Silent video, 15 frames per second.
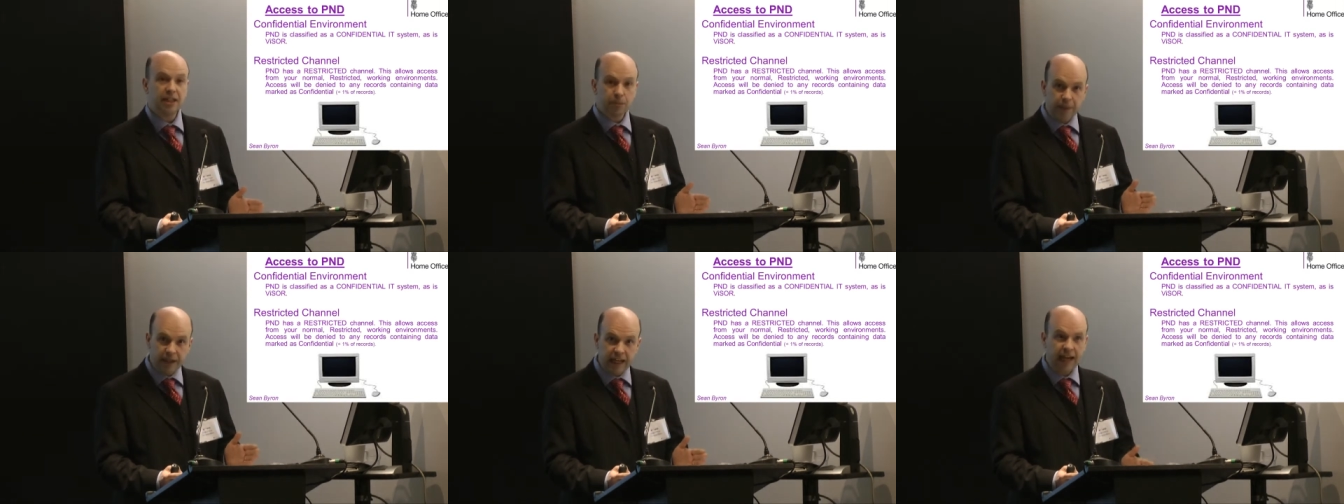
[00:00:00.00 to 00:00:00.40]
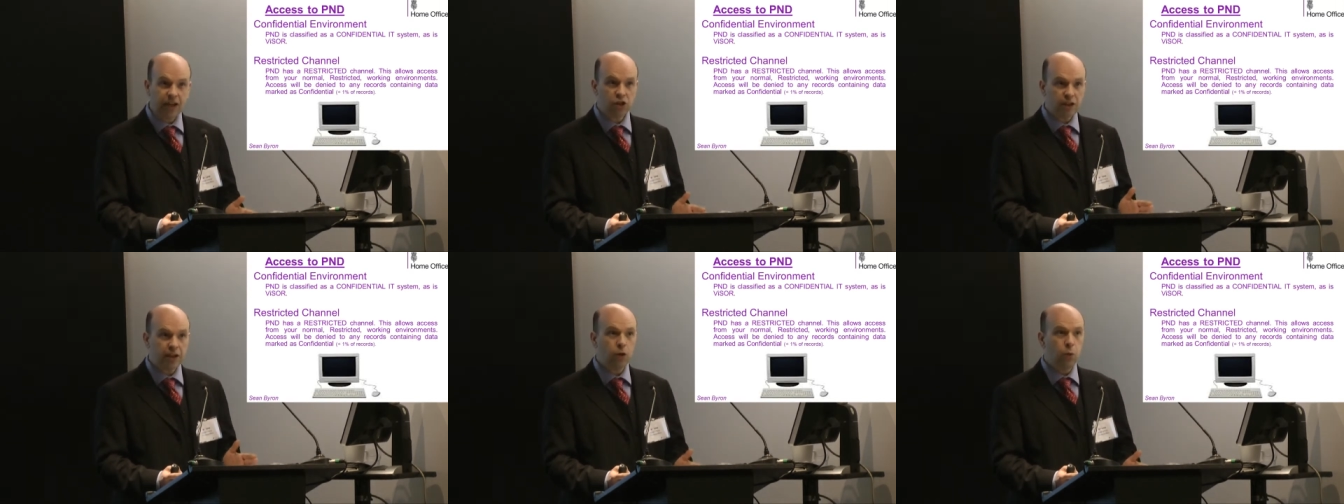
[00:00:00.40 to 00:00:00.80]
it's been
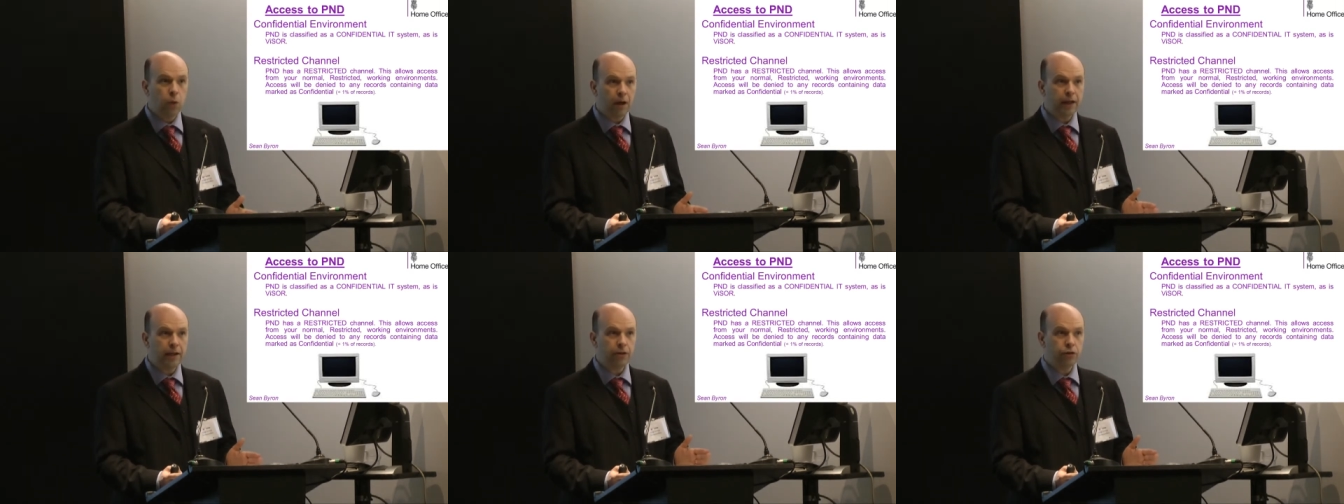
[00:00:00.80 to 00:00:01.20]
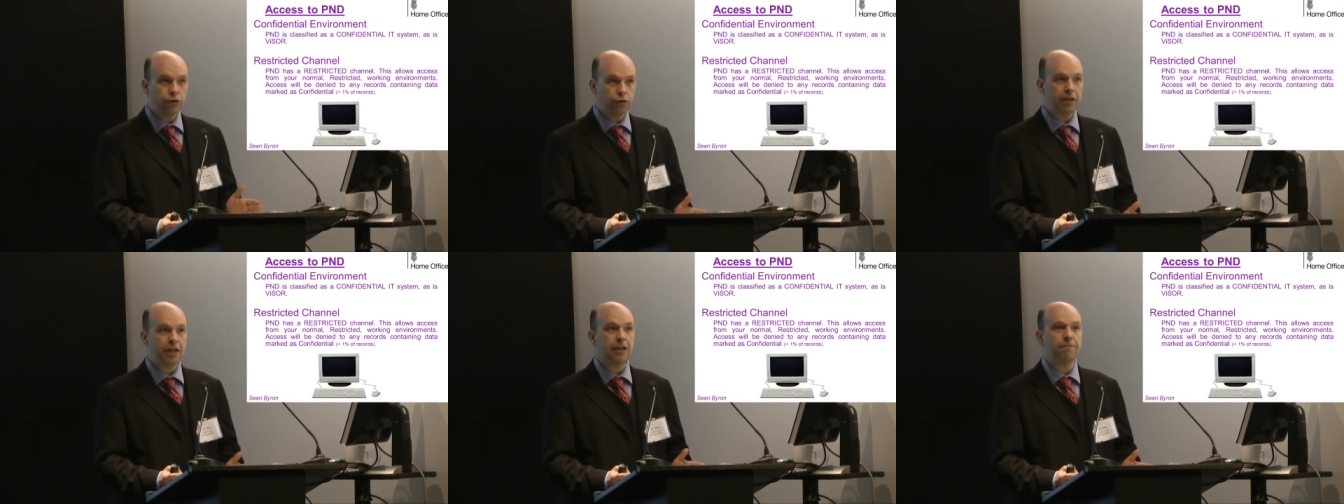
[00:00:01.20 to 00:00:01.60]
actually quite
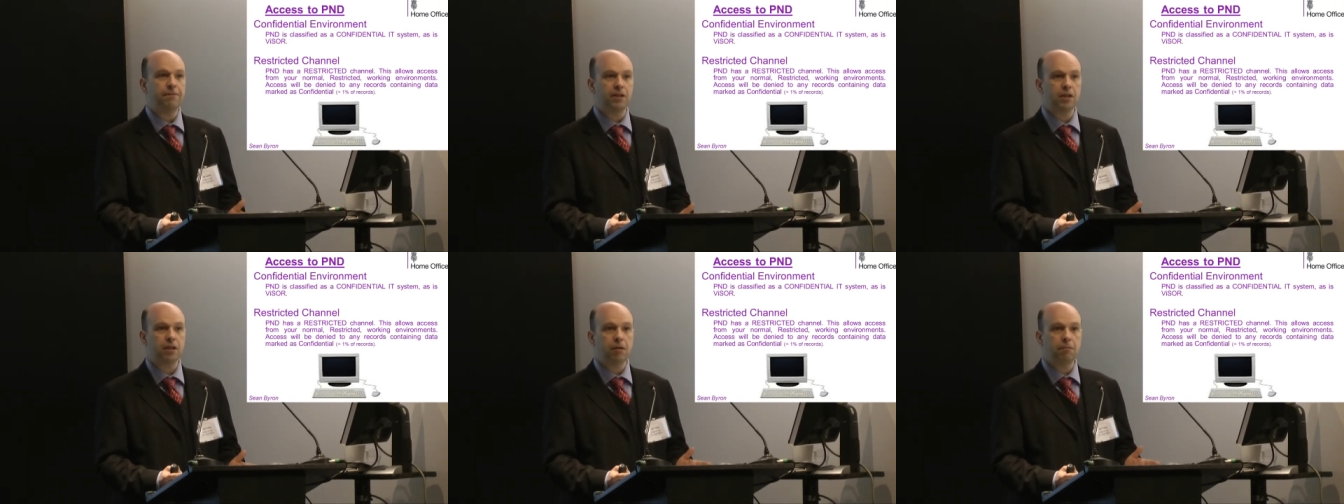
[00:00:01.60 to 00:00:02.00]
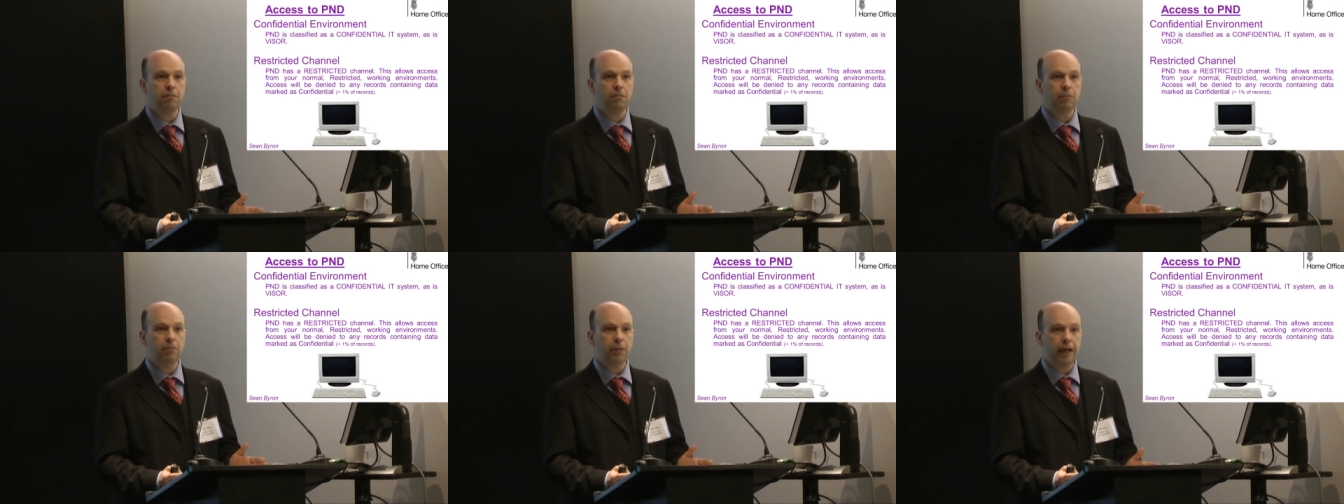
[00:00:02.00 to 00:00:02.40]
tricky for
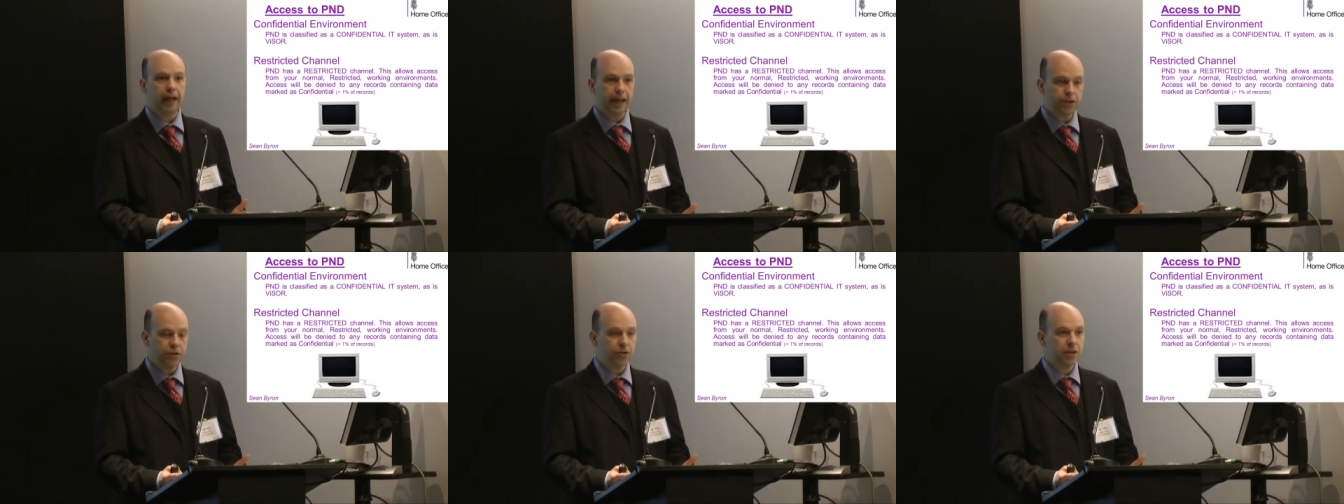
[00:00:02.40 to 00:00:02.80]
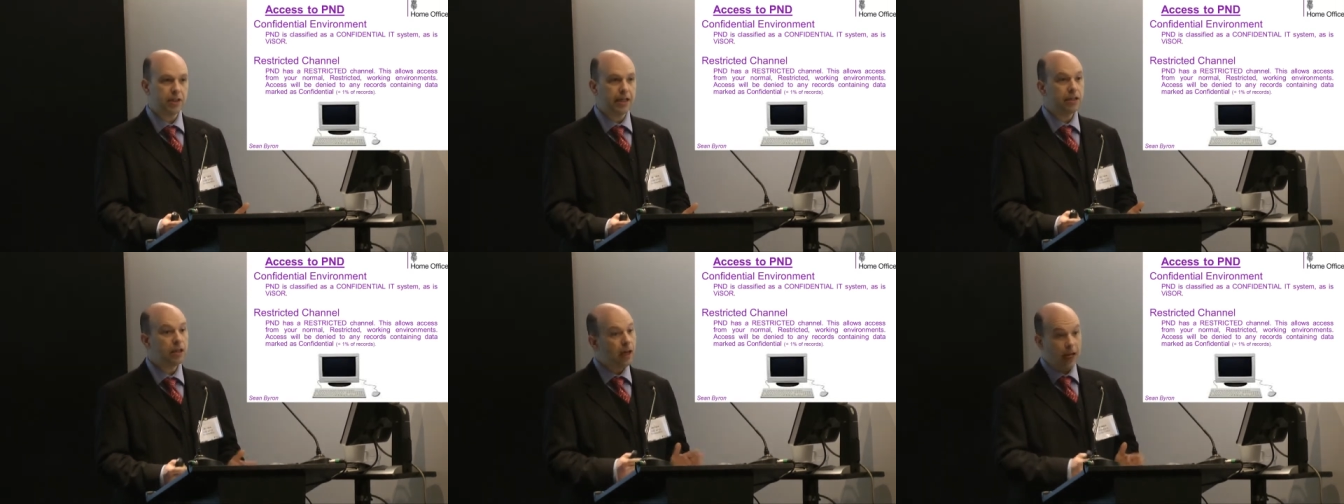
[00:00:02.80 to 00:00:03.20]
some
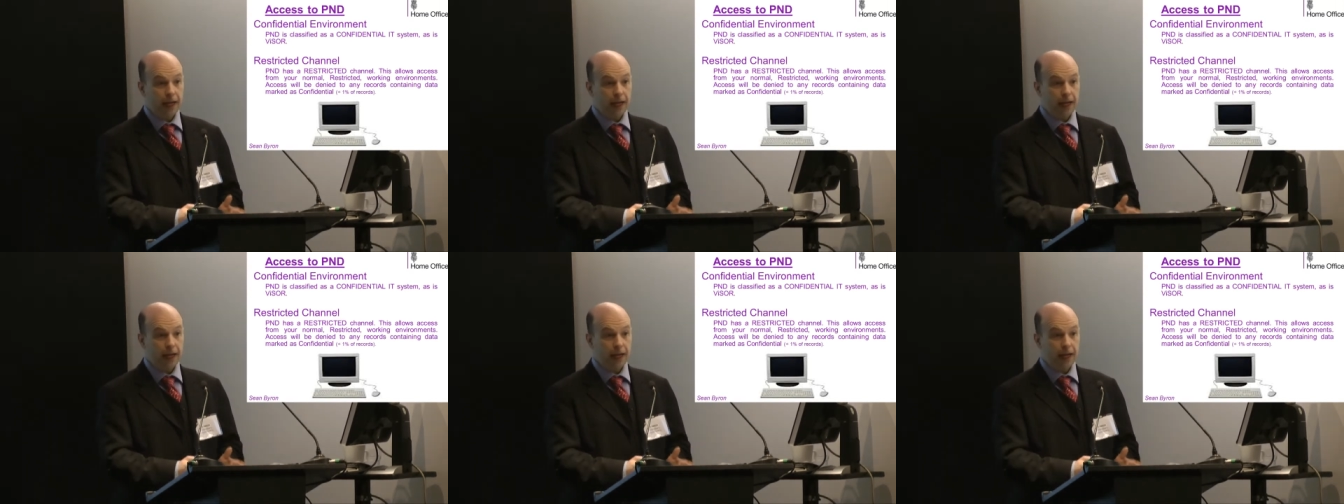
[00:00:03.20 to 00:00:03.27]
agencies,